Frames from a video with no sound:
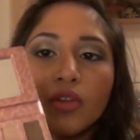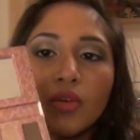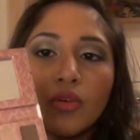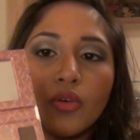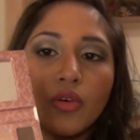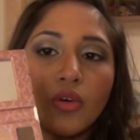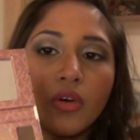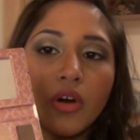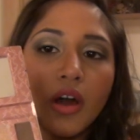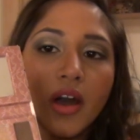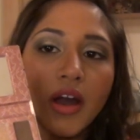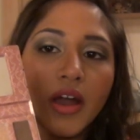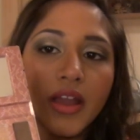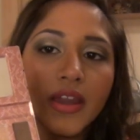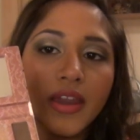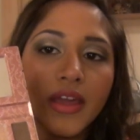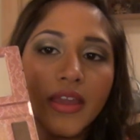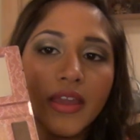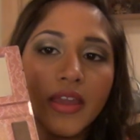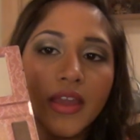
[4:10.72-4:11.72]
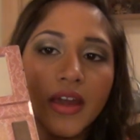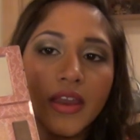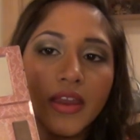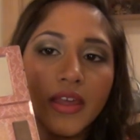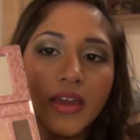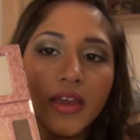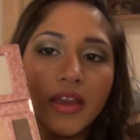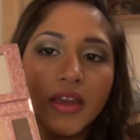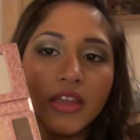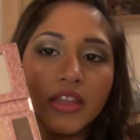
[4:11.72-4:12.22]
your highlight
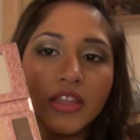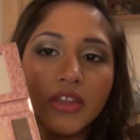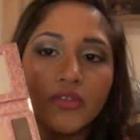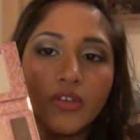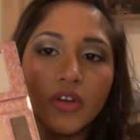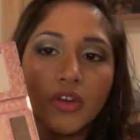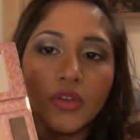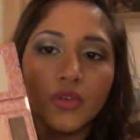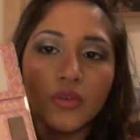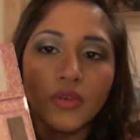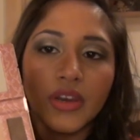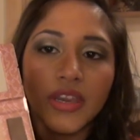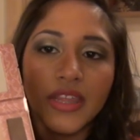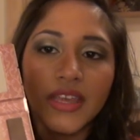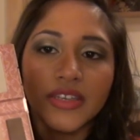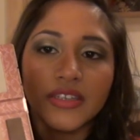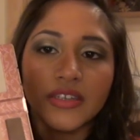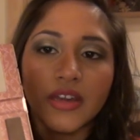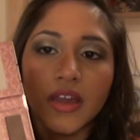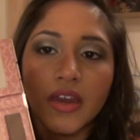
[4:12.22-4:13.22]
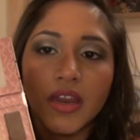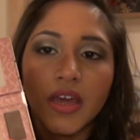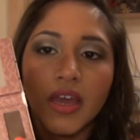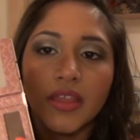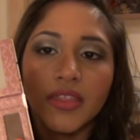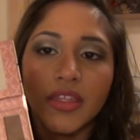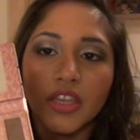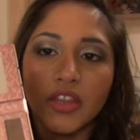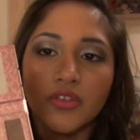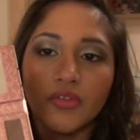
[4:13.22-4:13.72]
colour, you've got your lid colour,
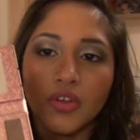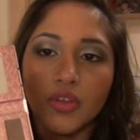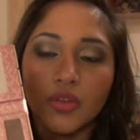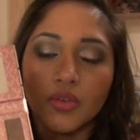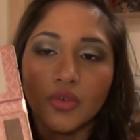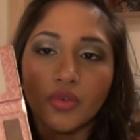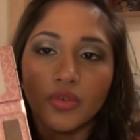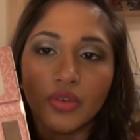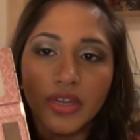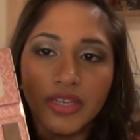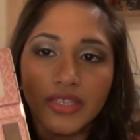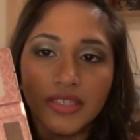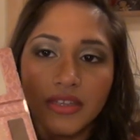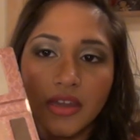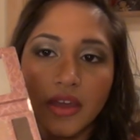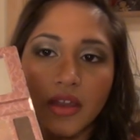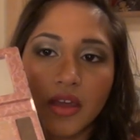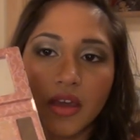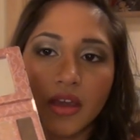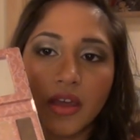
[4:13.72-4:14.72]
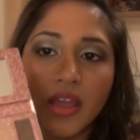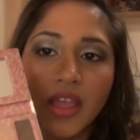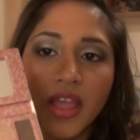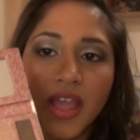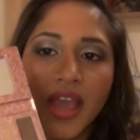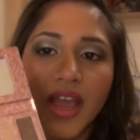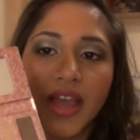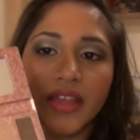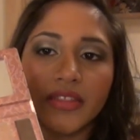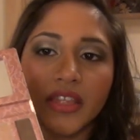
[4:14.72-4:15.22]
and then you've got your crease colour.
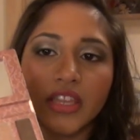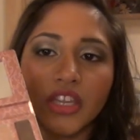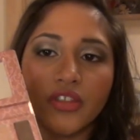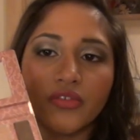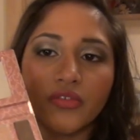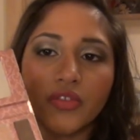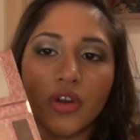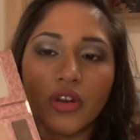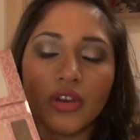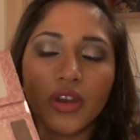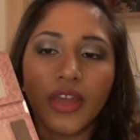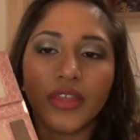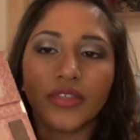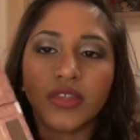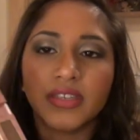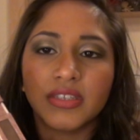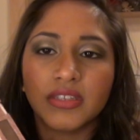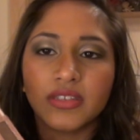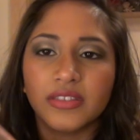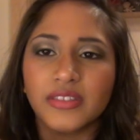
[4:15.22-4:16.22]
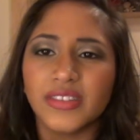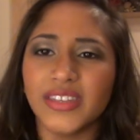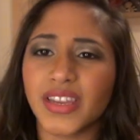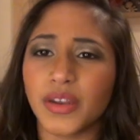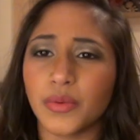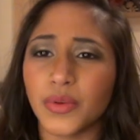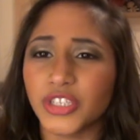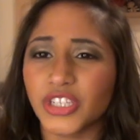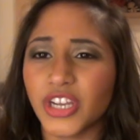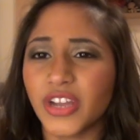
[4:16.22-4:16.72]
And then you've got like this
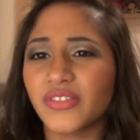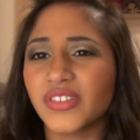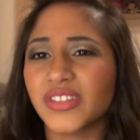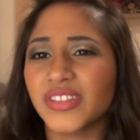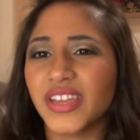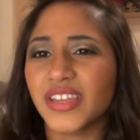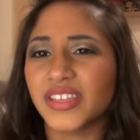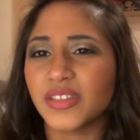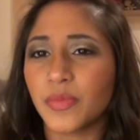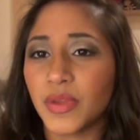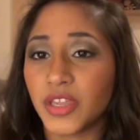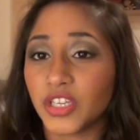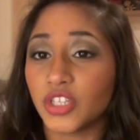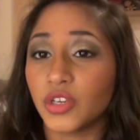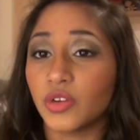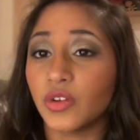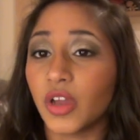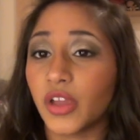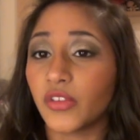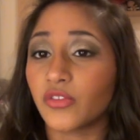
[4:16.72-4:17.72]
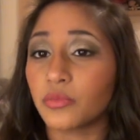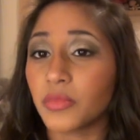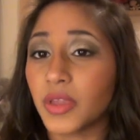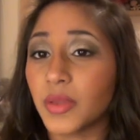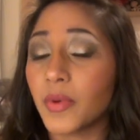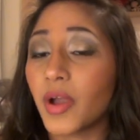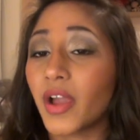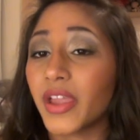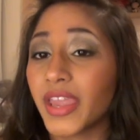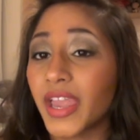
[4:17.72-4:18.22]
concealer, which I have to say is a bit too light for
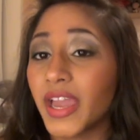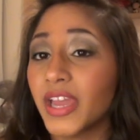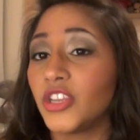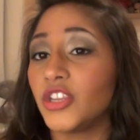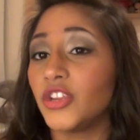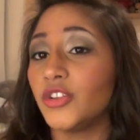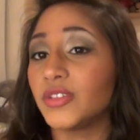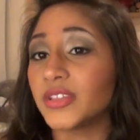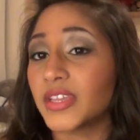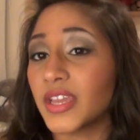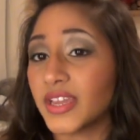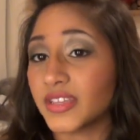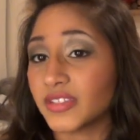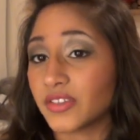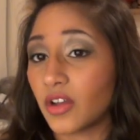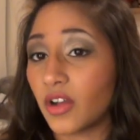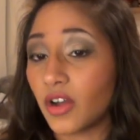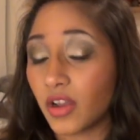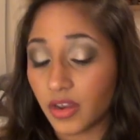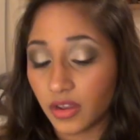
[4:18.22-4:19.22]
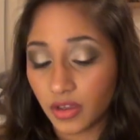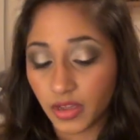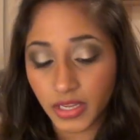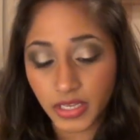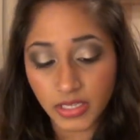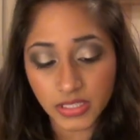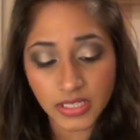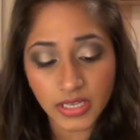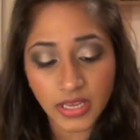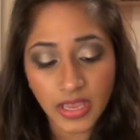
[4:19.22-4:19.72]
me, but I can use it as a
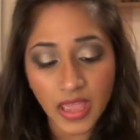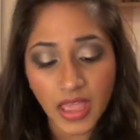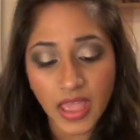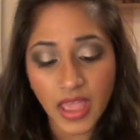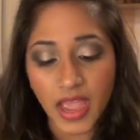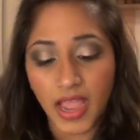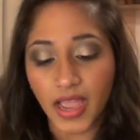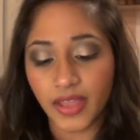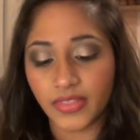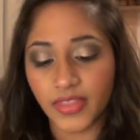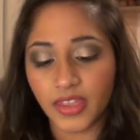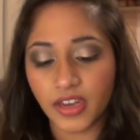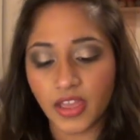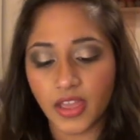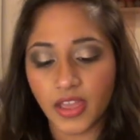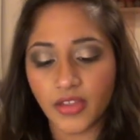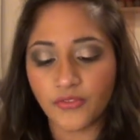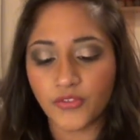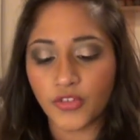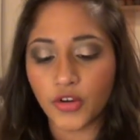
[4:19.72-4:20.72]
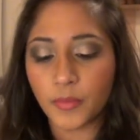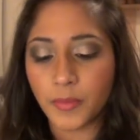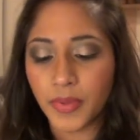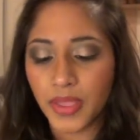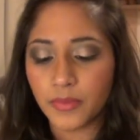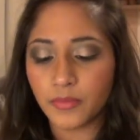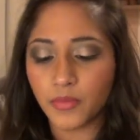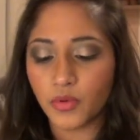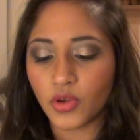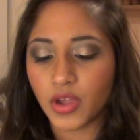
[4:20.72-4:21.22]
highlight. And then for a
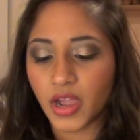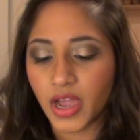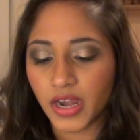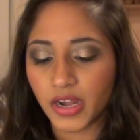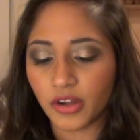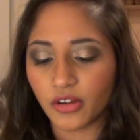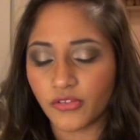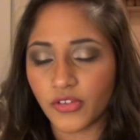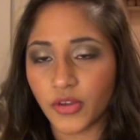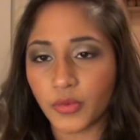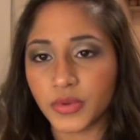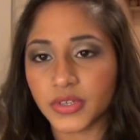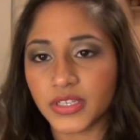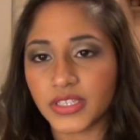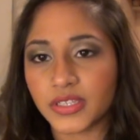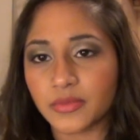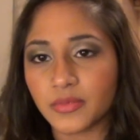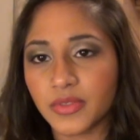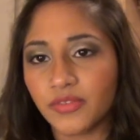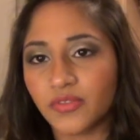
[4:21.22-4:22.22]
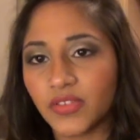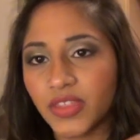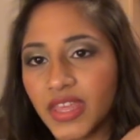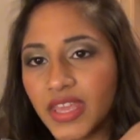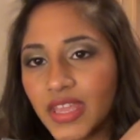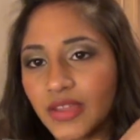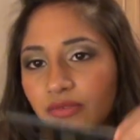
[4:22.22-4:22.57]
bit more colour, if I wanted something for the